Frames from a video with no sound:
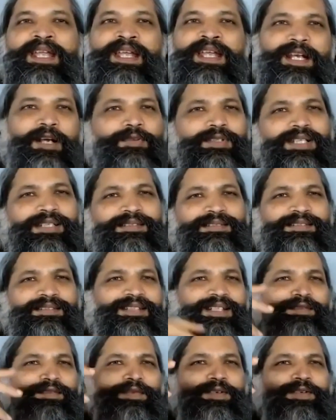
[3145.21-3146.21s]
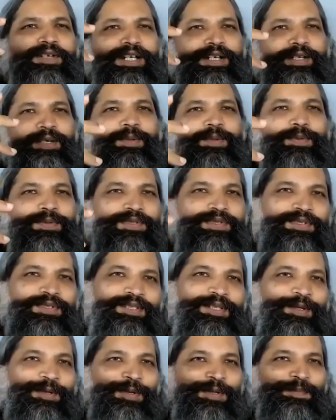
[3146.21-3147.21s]
Now this, if you reduce
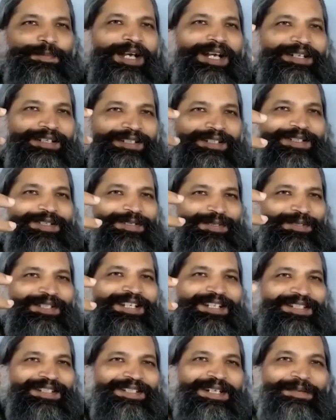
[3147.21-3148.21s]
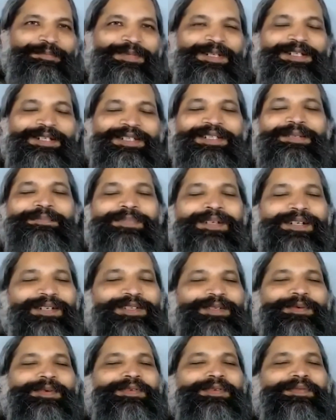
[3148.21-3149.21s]
the whole practice to these three principles,
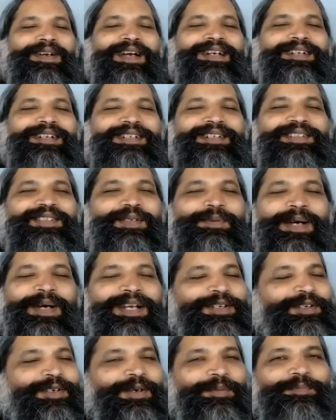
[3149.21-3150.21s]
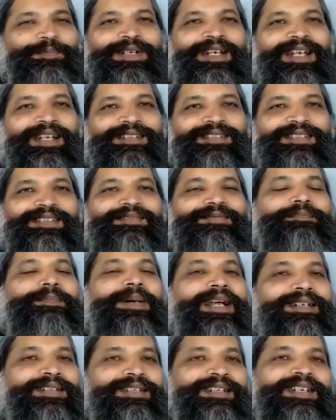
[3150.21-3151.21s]
you will find it is quite comprehensive,
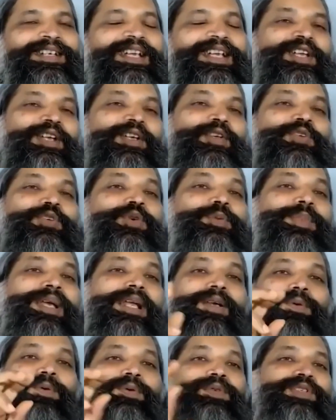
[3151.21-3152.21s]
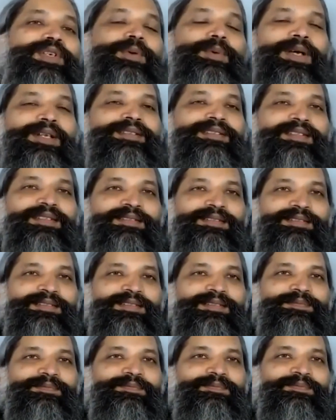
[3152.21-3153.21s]
but you may lose nuances
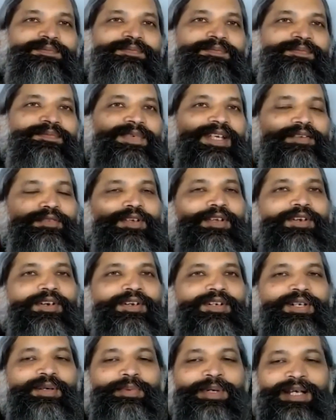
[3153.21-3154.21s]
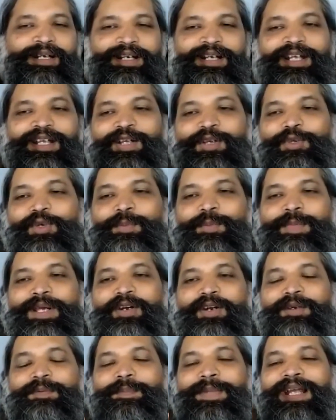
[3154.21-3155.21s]
if you're not aware. You may
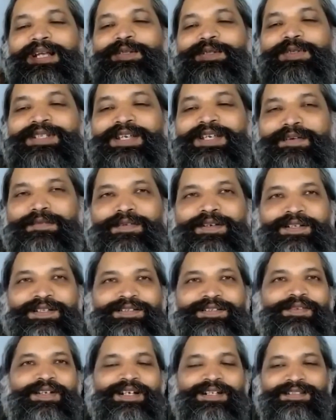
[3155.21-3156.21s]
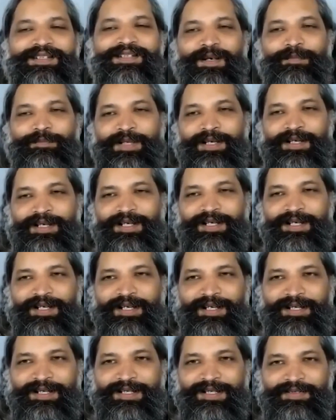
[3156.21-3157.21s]
not make those efforts, for example,
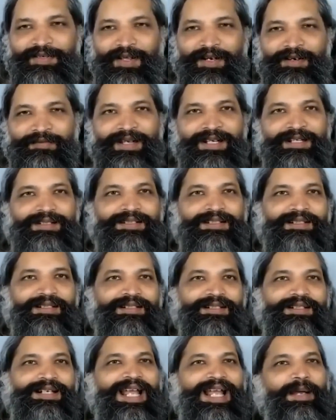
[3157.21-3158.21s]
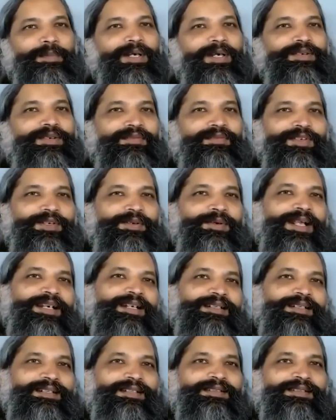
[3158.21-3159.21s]
dissolving the habit of
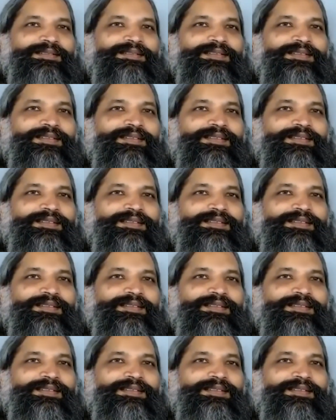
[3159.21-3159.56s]
dualities.